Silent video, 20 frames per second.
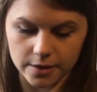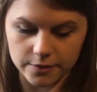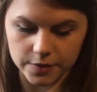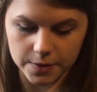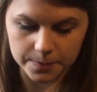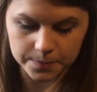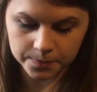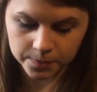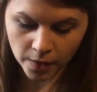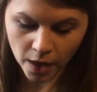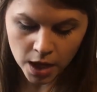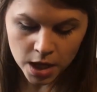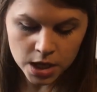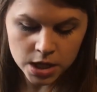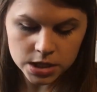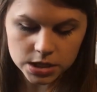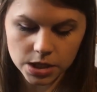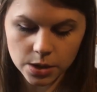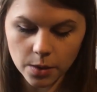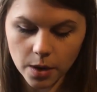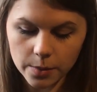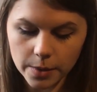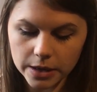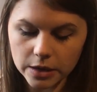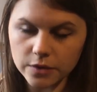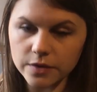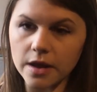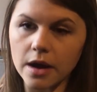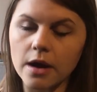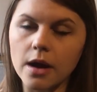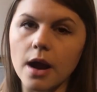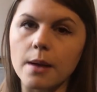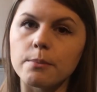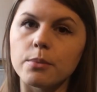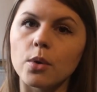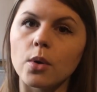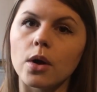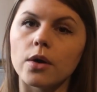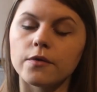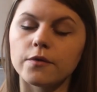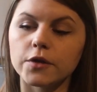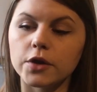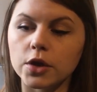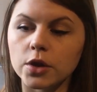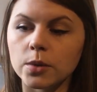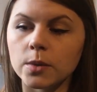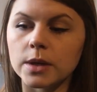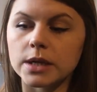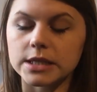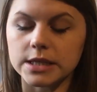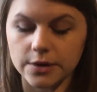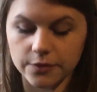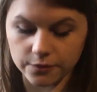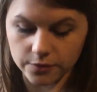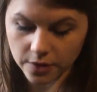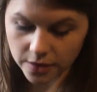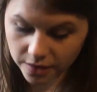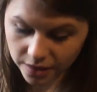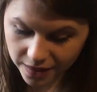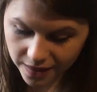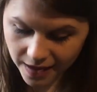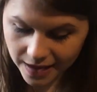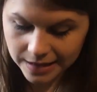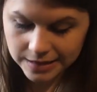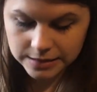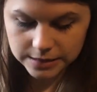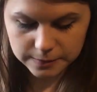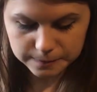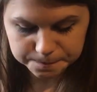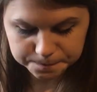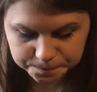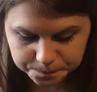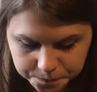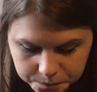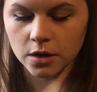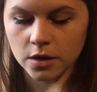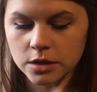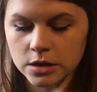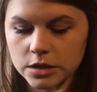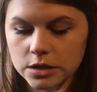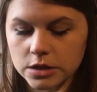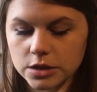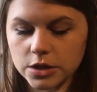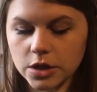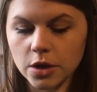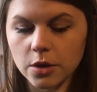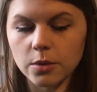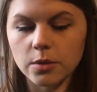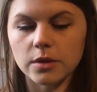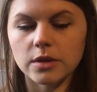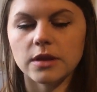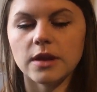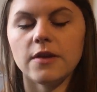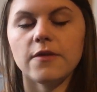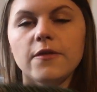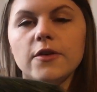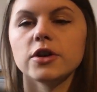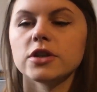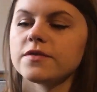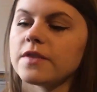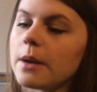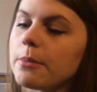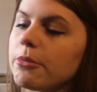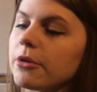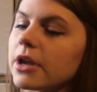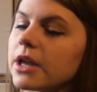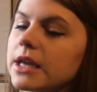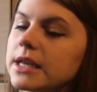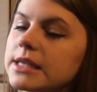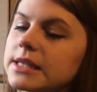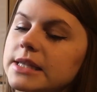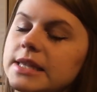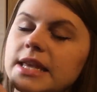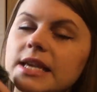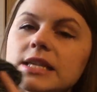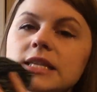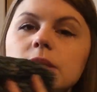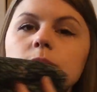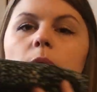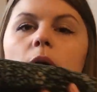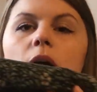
out of them. So I went on there and bought a few different things. So the first fabric is this